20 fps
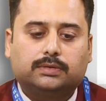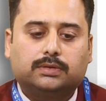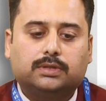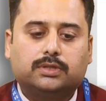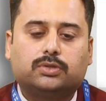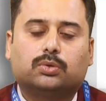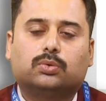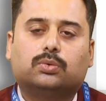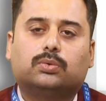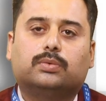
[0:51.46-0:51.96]

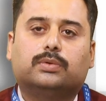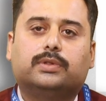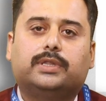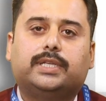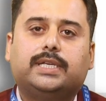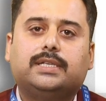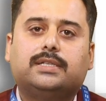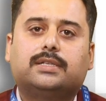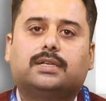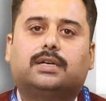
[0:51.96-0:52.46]
So
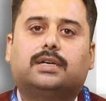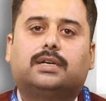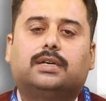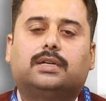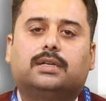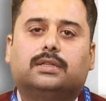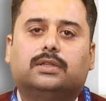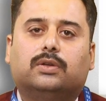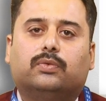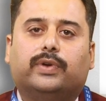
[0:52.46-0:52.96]
these
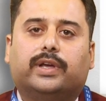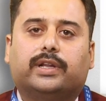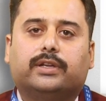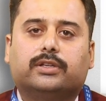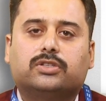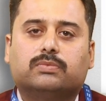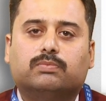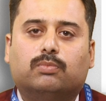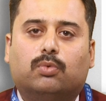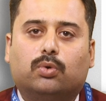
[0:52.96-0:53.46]
are the
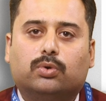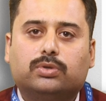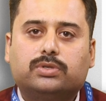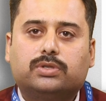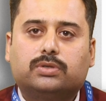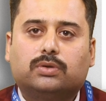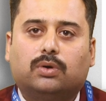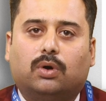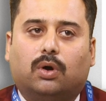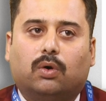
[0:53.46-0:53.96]
various
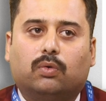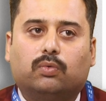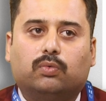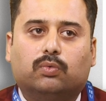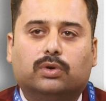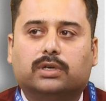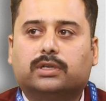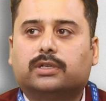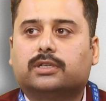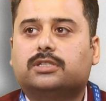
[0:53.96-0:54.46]
modes of
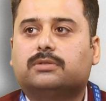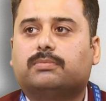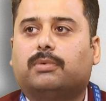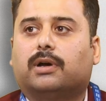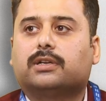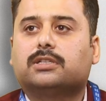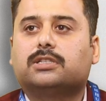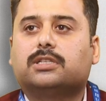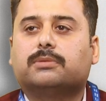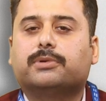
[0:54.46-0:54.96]
workers'
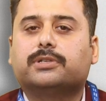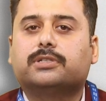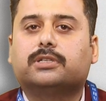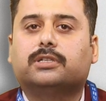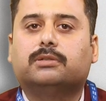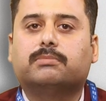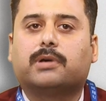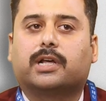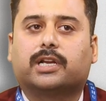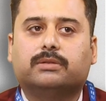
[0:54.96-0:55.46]
participation
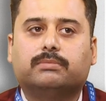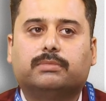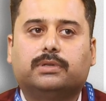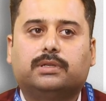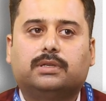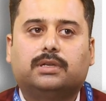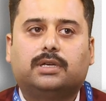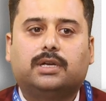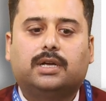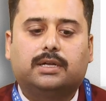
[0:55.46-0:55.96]
in
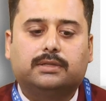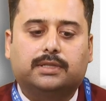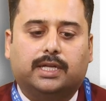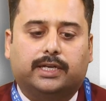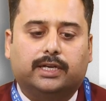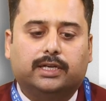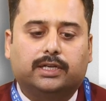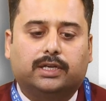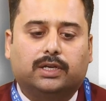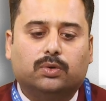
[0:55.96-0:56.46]
management
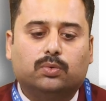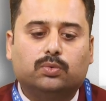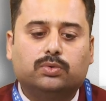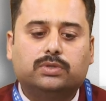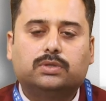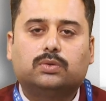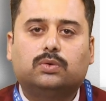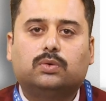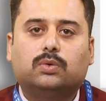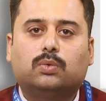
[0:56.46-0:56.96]
that
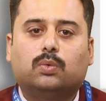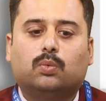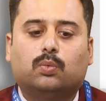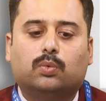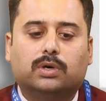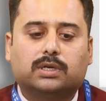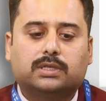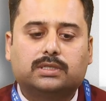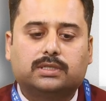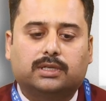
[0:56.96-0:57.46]
includes
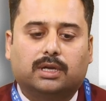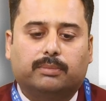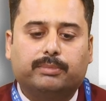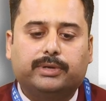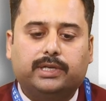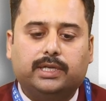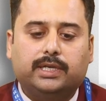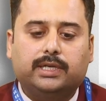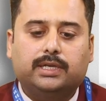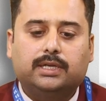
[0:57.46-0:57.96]
works
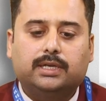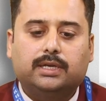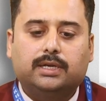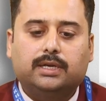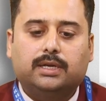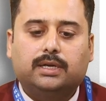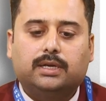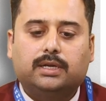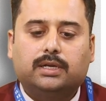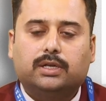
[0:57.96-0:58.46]
committee,
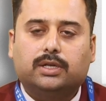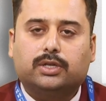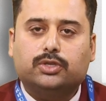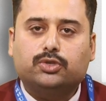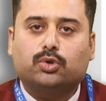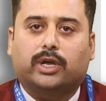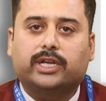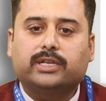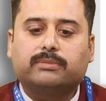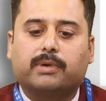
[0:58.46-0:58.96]

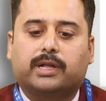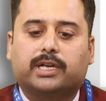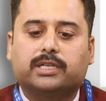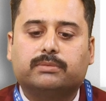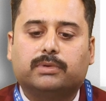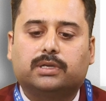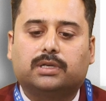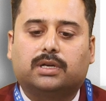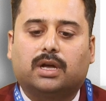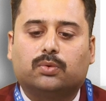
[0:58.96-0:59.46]
joint
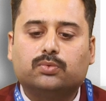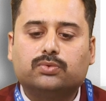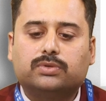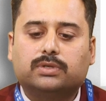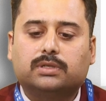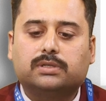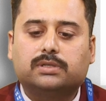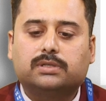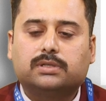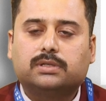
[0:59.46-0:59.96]
management
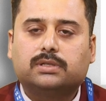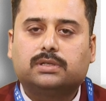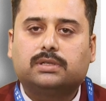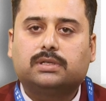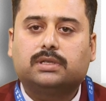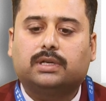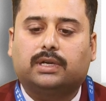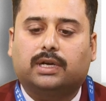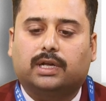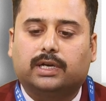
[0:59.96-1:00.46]
councils,
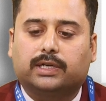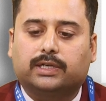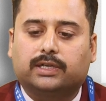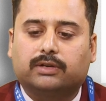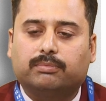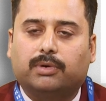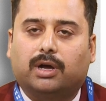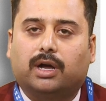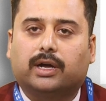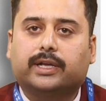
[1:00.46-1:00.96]

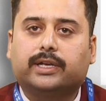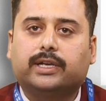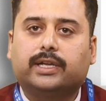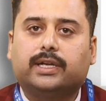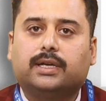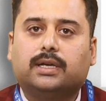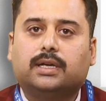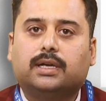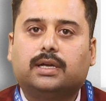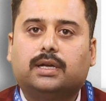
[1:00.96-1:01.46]
collective
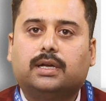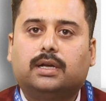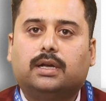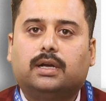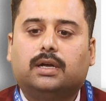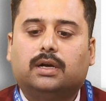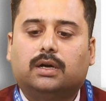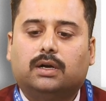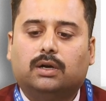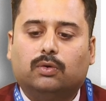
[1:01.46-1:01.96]
bargaining,
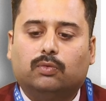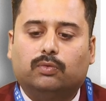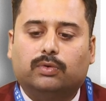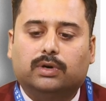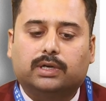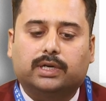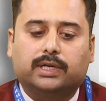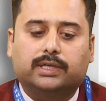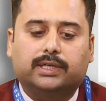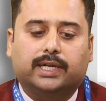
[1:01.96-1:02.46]

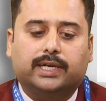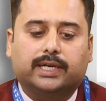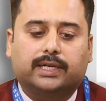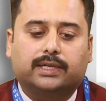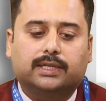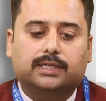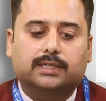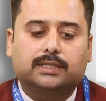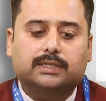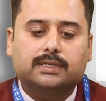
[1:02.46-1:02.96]
worker
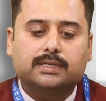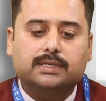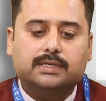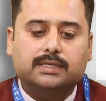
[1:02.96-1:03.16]
director,